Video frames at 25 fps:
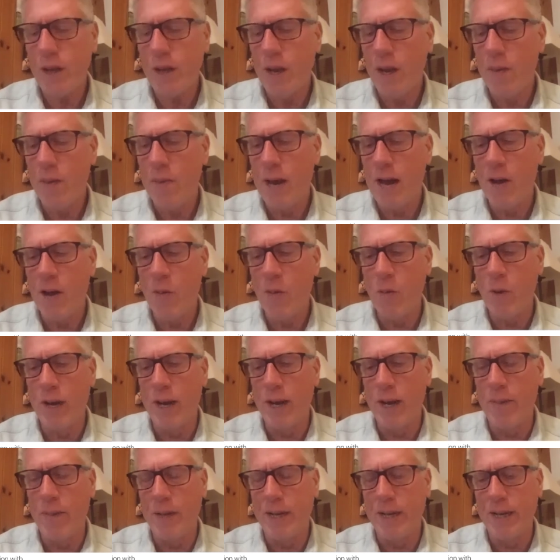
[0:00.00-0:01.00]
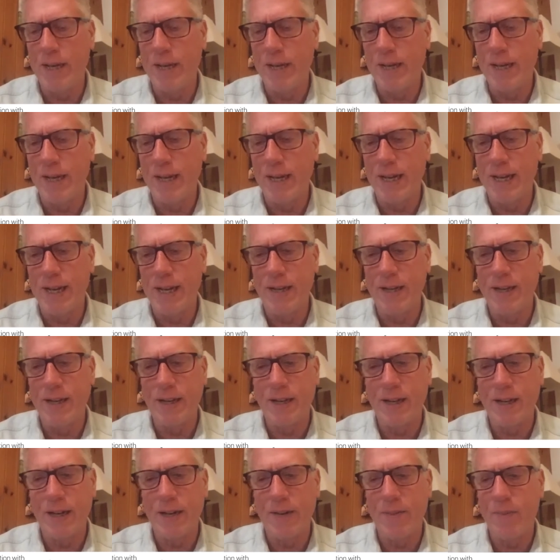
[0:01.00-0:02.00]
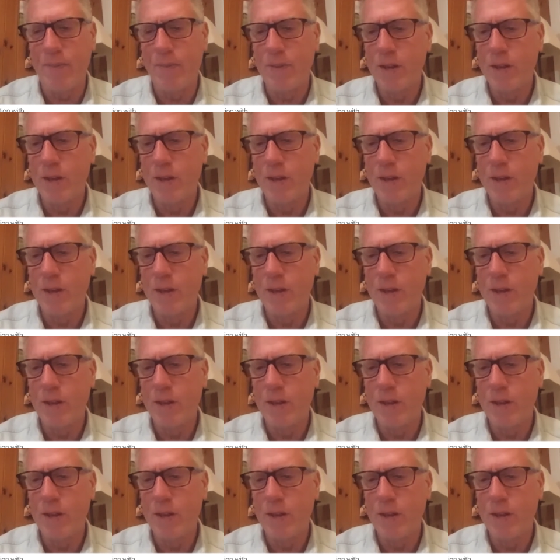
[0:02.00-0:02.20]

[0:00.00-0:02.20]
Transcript: about women and uh,